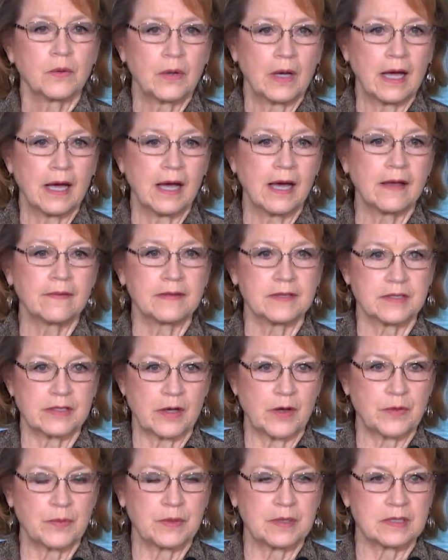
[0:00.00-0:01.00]
on the
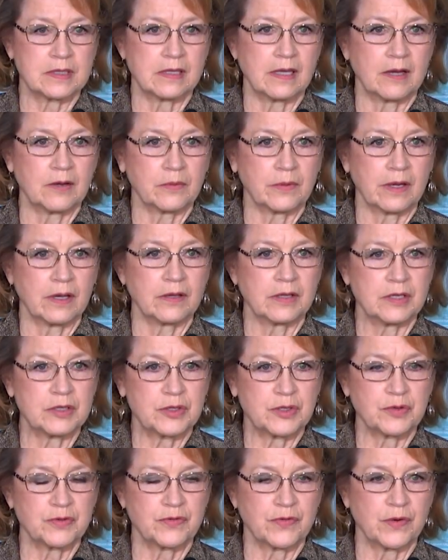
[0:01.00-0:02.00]
Southwest Light Rail
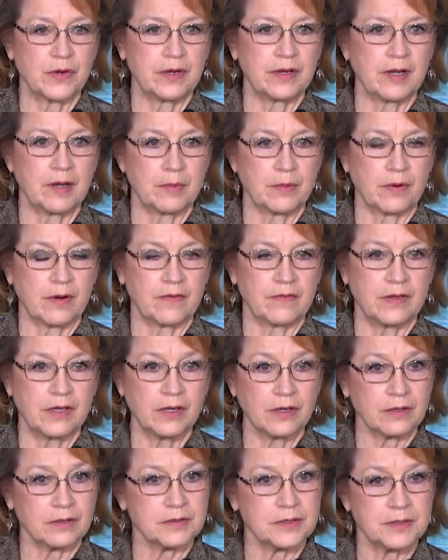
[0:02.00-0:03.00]
issue for a number of
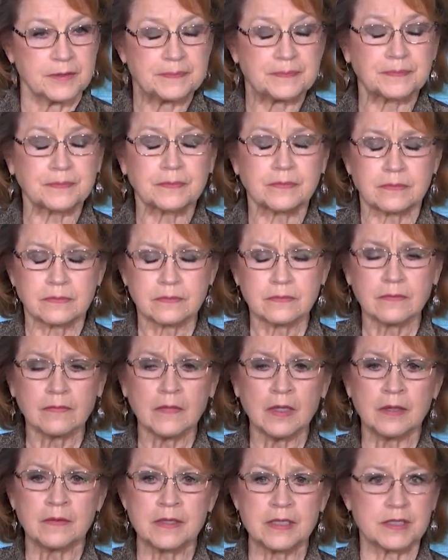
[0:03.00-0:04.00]
years.
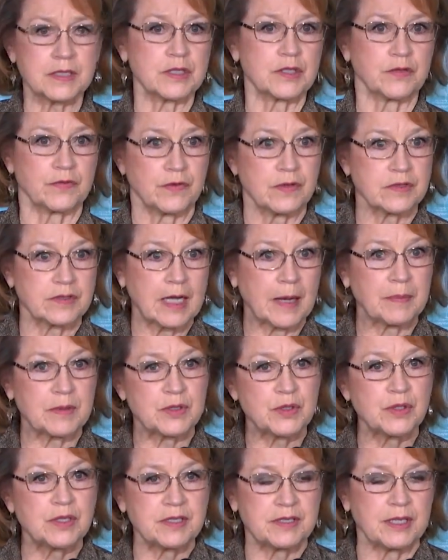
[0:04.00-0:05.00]
This is the first
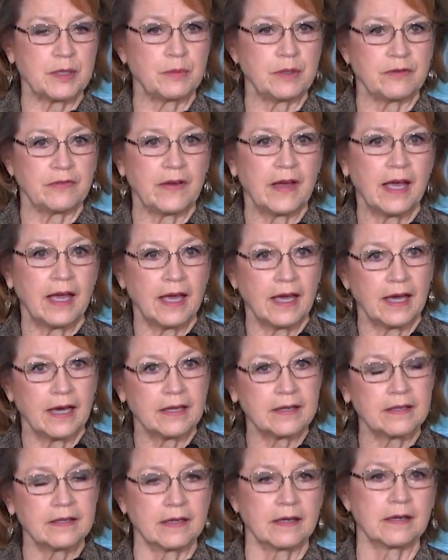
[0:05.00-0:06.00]
opportunity we've
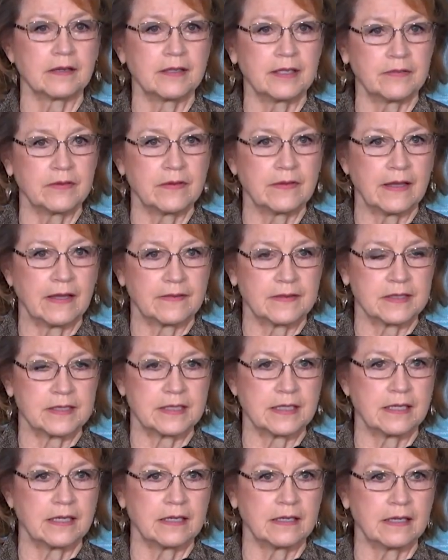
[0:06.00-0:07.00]
had, uh, given that the
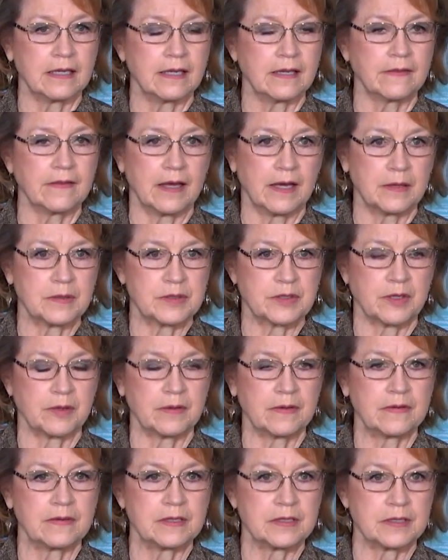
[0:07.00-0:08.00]
Senate and the House are
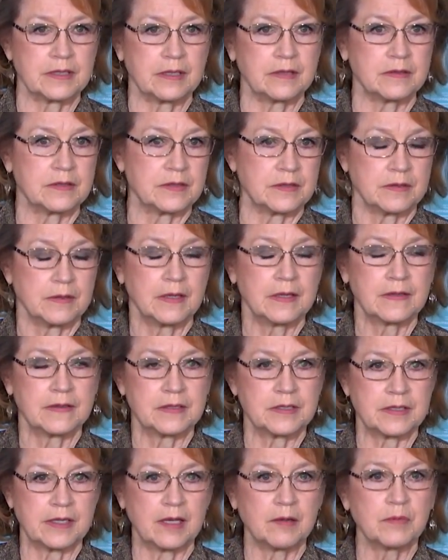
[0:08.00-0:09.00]
in, this, in
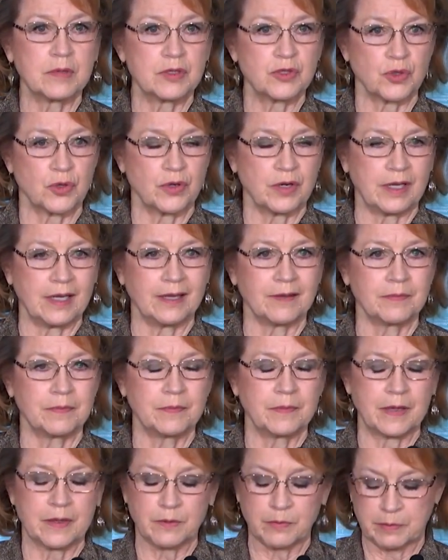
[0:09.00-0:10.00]
the same majority
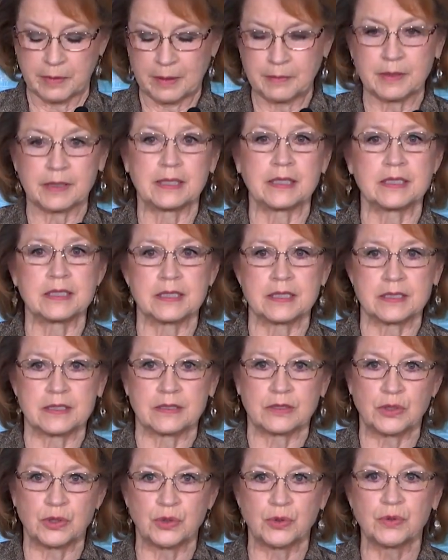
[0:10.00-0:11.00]
by the Republicans,
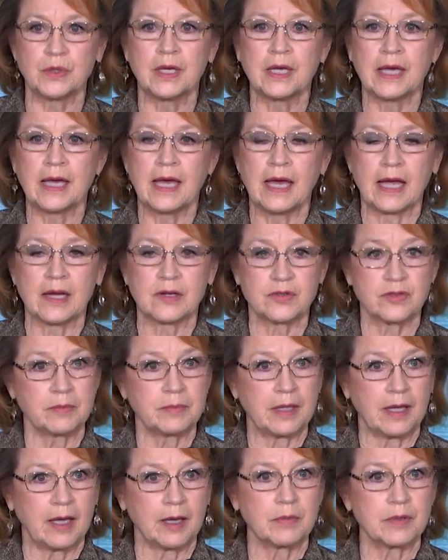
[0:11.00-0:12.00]
is to actually
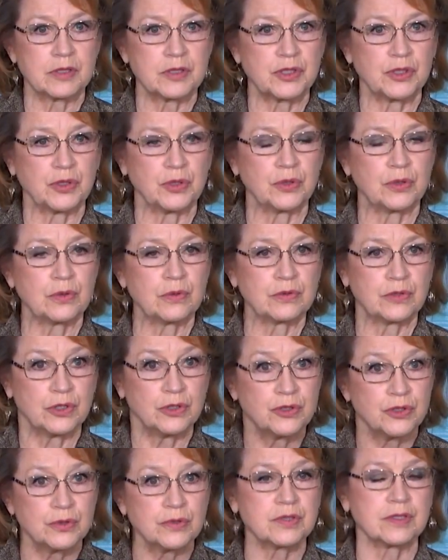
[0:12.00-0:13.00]
be able to, to
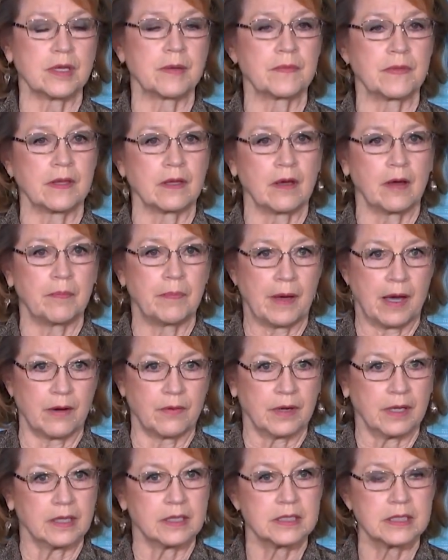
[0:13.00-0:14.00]
do something
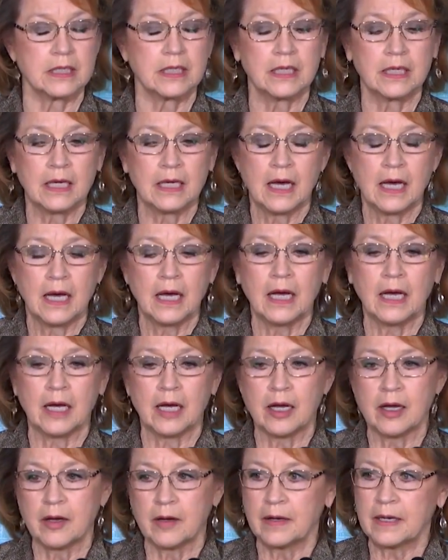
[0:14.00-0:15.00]
about it.
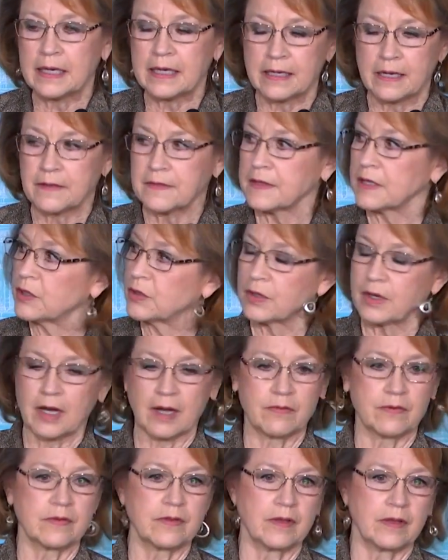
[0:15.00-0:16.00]
Uh, and I think you
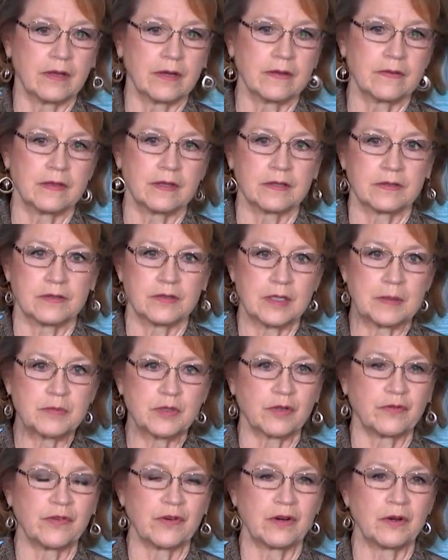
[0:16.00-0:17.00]
covered the, the
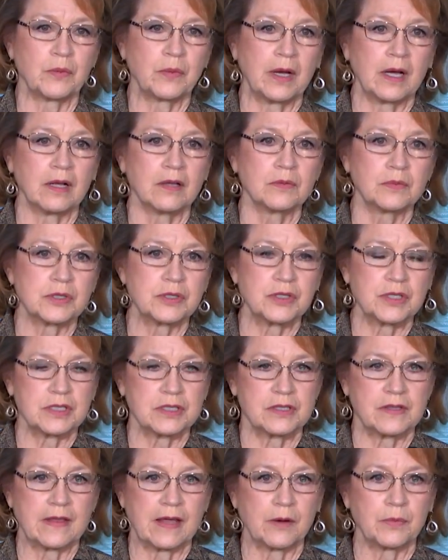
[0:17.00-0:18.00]
subject very well, which
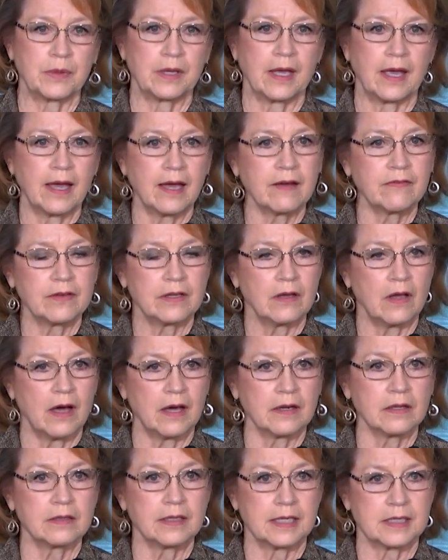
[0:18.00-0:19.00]
is that we have an
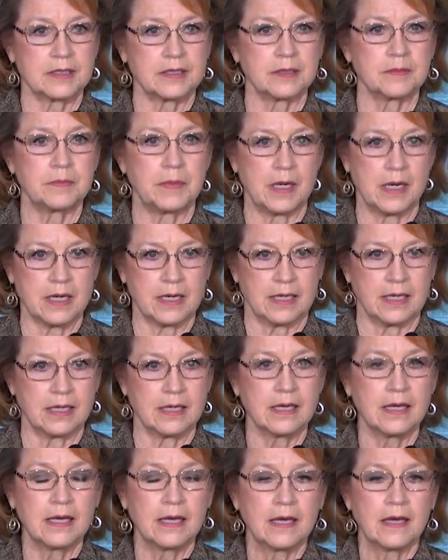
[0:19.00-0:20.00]
unelected
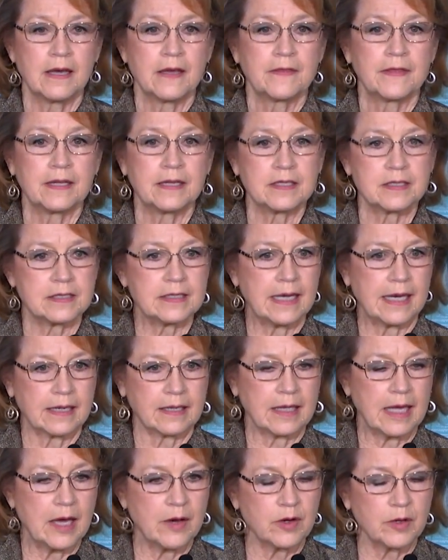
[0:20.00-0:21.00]
body that is not
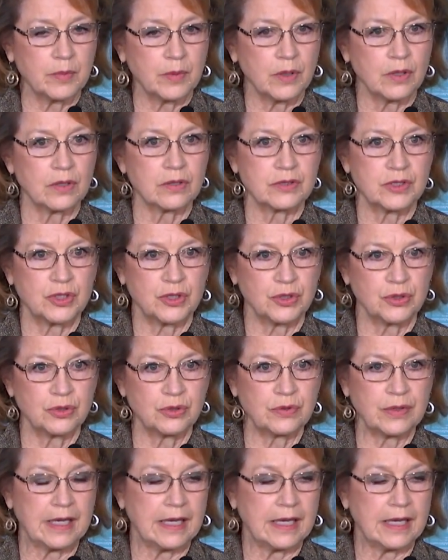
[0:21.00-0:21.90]
accountable to